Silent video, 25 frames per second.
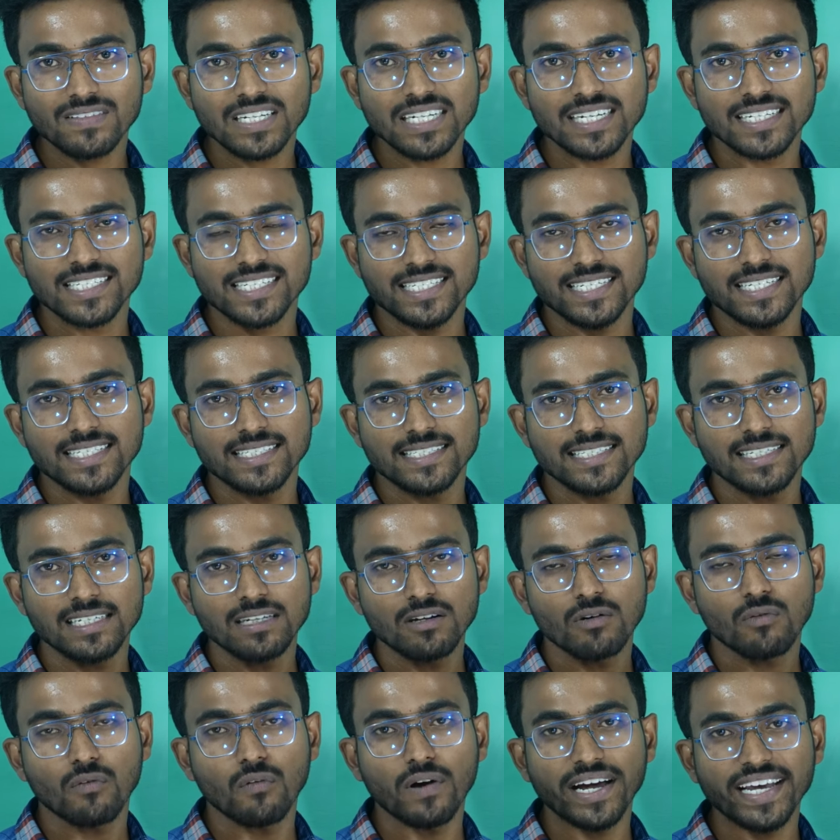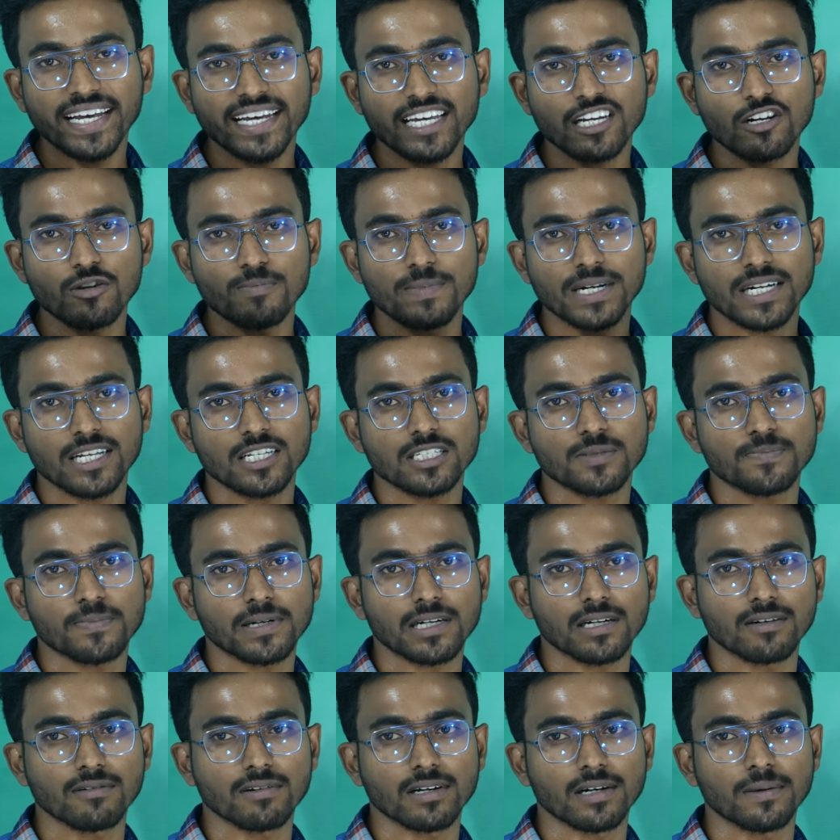distance in y kilometers
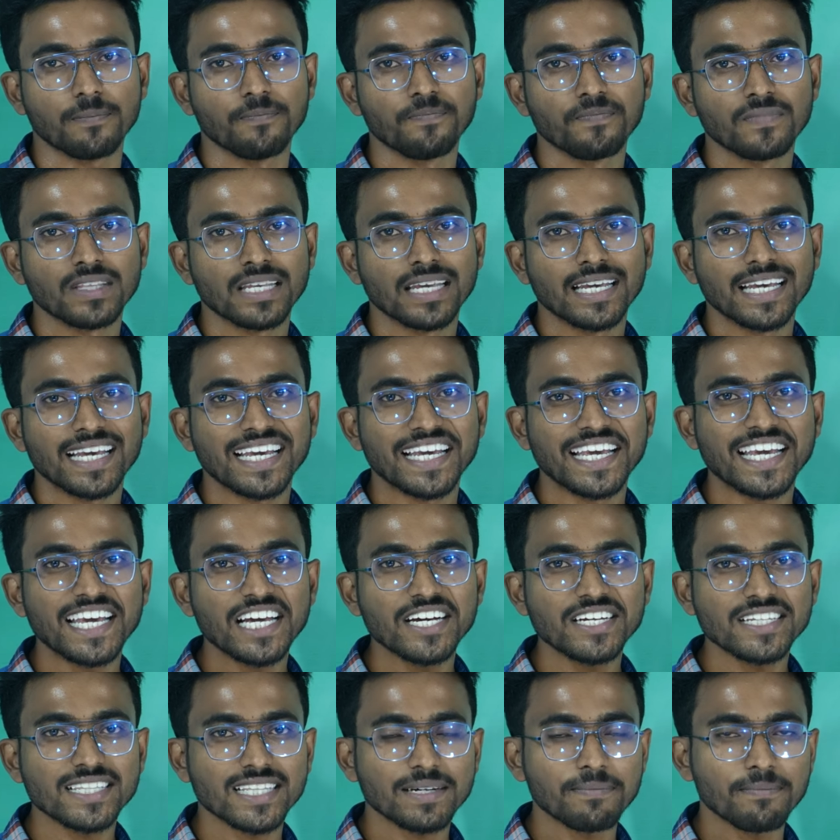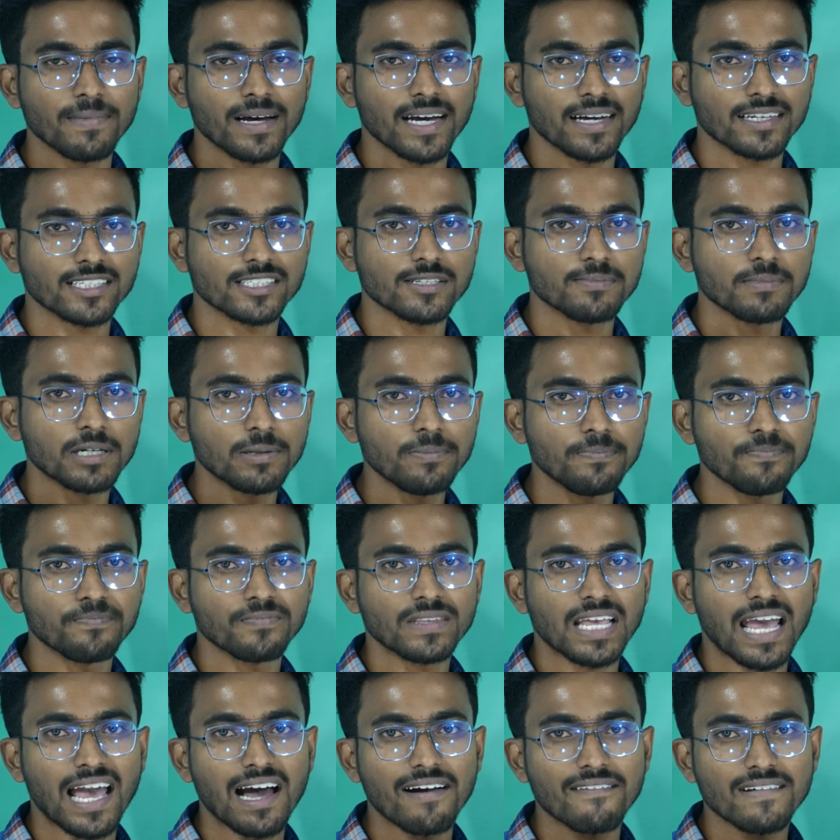per hour. Here the
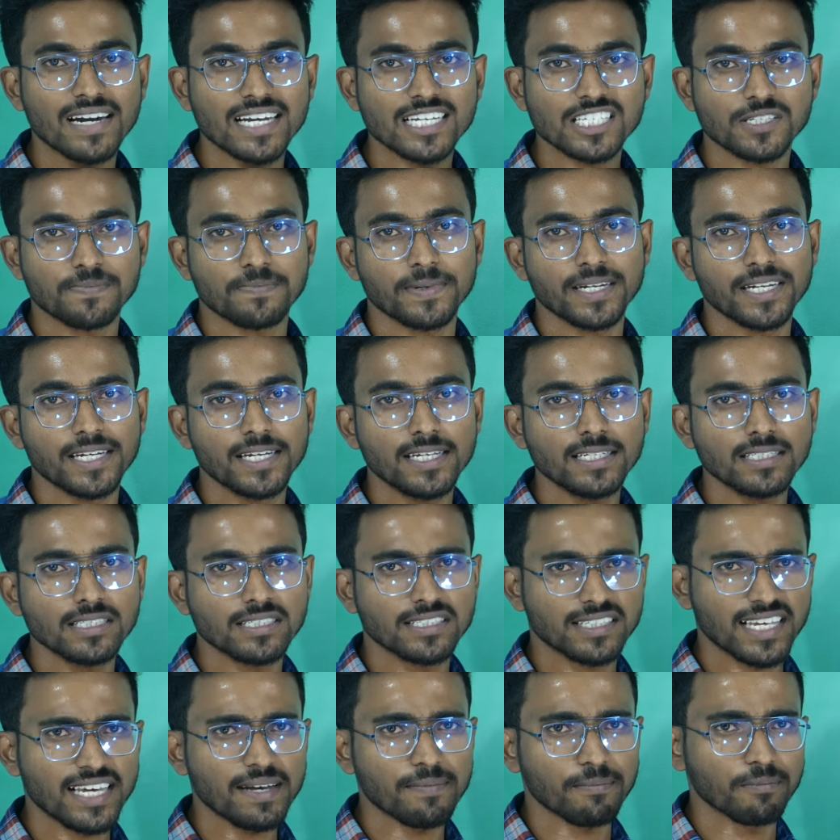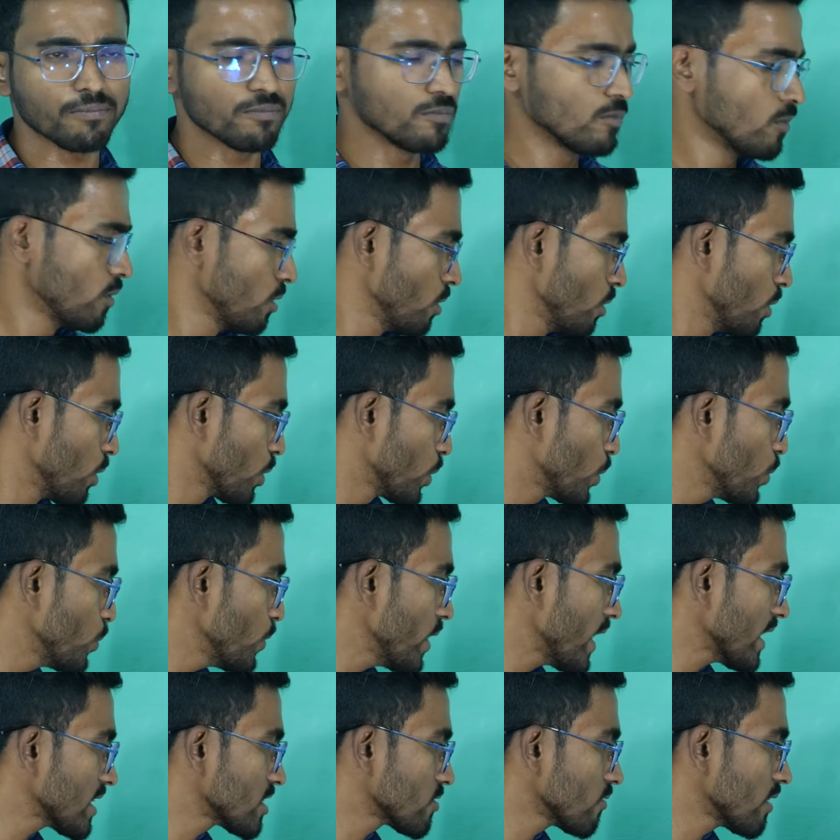maximum average speed is same,
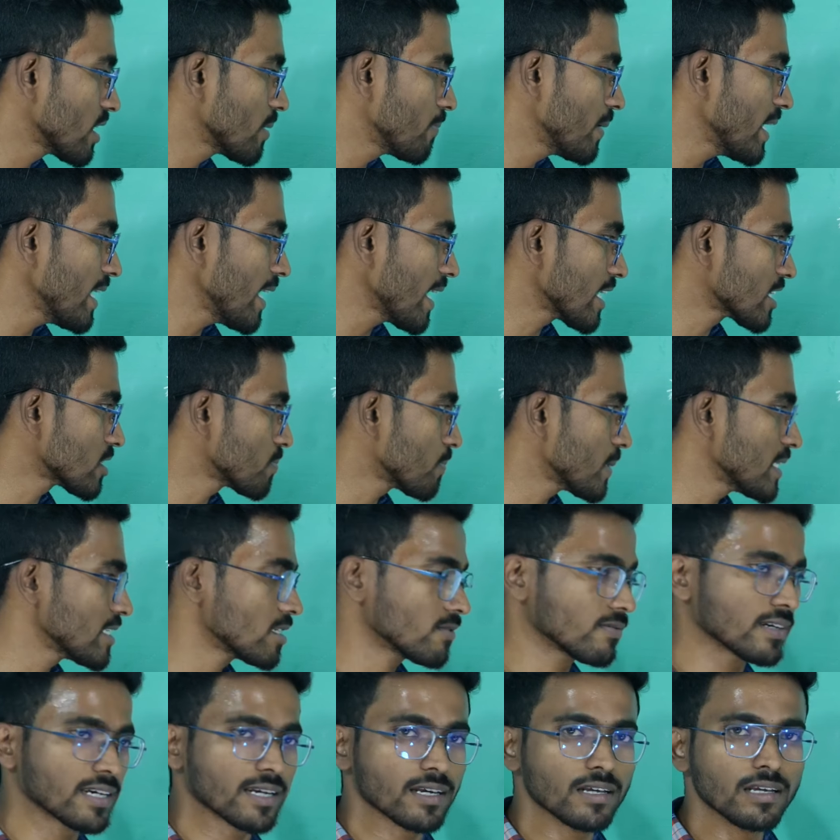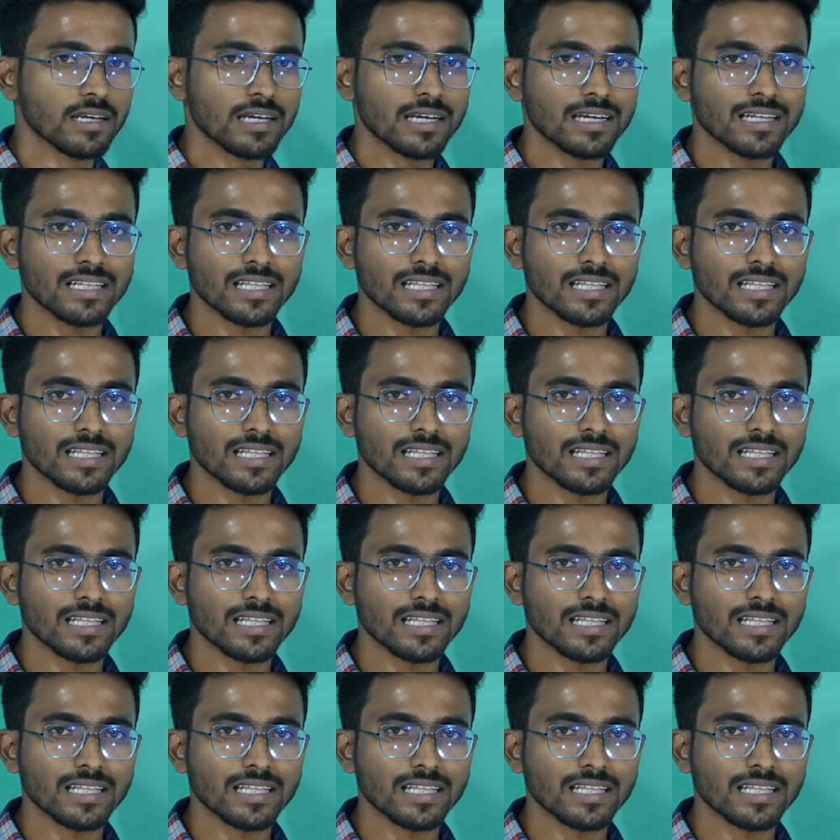2xy by x plus y.